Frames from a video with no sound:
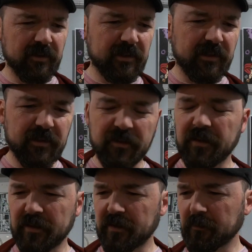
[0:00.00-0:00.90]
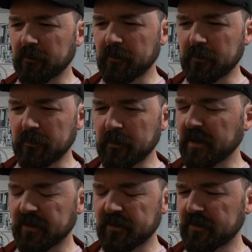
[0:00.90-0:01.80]
kid, then he
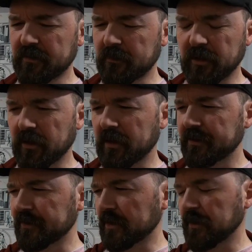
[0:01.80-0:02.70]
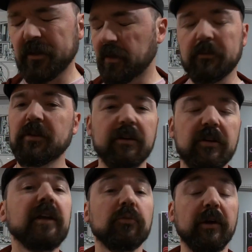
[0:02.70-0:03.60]
meets gods.
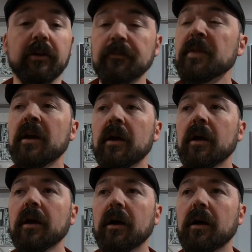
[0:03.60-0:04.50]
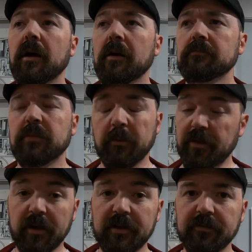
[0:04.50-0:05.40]
It's weird. But we
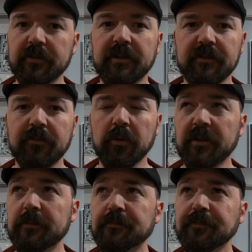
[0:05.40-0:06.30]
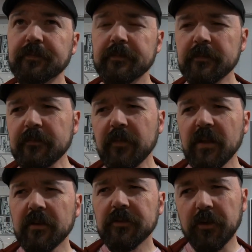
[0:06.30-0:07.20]
thought differently in the 40s.
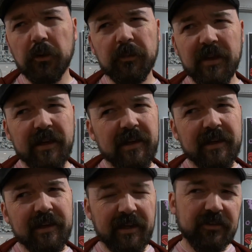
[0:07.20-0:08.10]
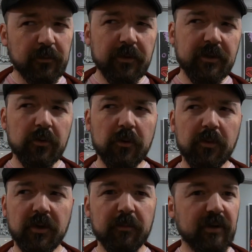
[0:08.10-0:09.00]
So it's a really cool
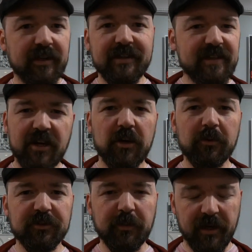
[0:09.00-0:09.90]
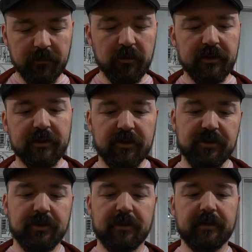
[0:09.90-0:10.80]
book, but terrible spine roll. I'm going to
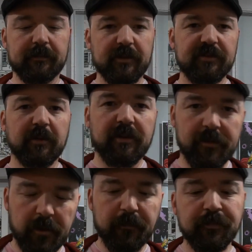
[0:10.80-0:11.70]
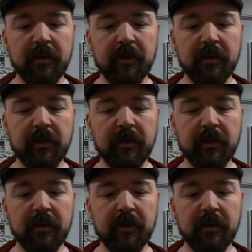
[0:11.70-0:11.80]
show you, like, this is my thumb.